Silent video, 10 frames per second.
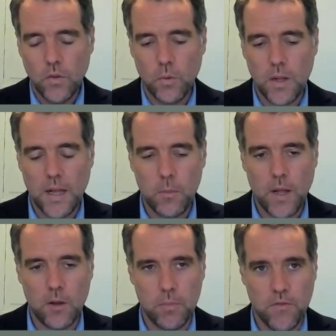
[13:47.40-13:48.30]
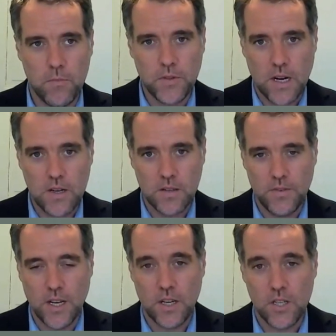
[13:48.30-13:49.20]
So that will help you from start to
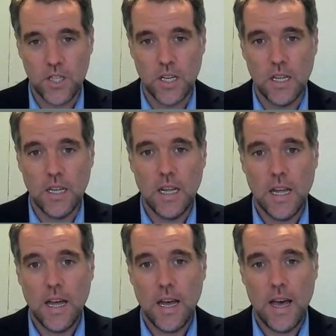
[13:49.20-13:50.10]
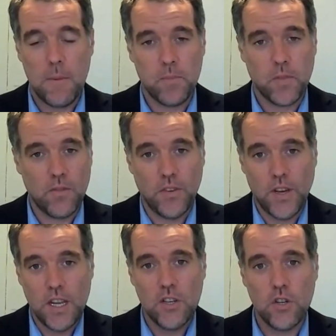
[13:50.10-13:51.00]
finish. If there's
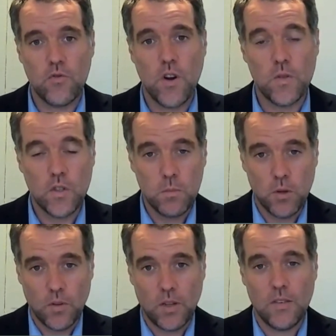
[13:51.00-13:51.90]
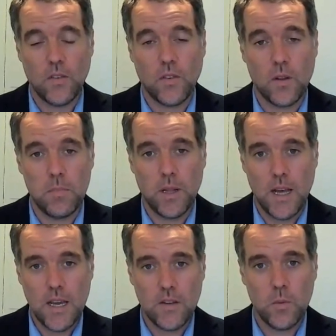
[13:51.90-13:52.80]
any issues around sponsor license
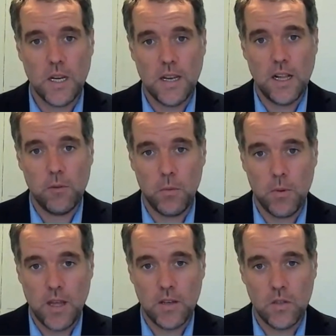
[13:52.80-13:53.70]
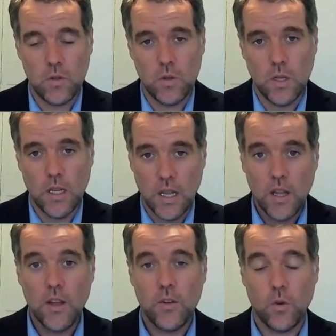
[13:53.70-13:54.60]
compliance, we can help you with that too.
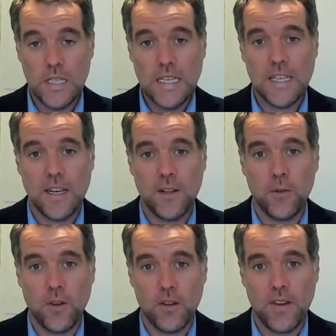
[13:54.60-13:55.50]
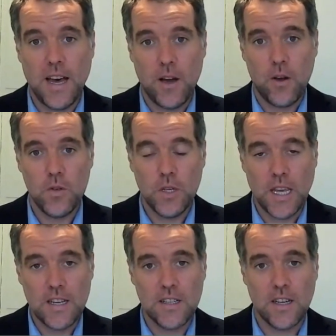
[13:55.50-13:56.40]
So details of how to
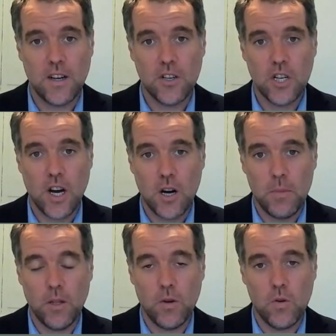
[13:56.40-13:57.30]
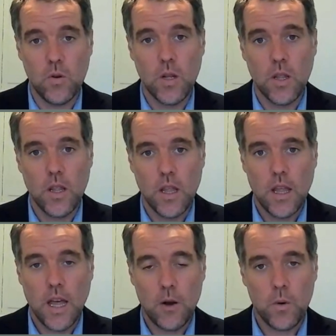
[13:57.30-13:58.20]
get in touch are below,
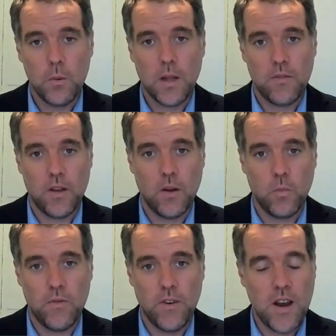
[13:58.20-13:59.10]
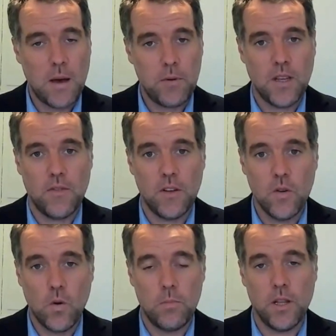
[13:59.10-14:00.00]
and we're very happy to have a
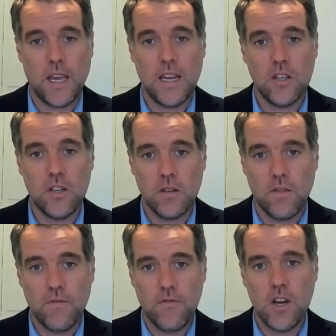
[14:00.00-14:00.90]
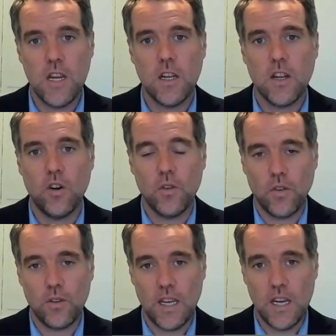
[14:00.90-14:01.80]
no obligation free
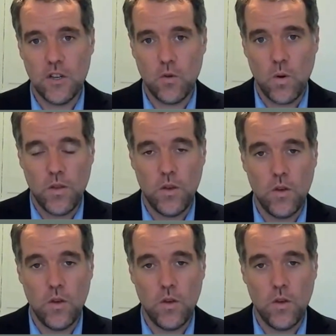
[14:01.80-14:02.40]
consultation with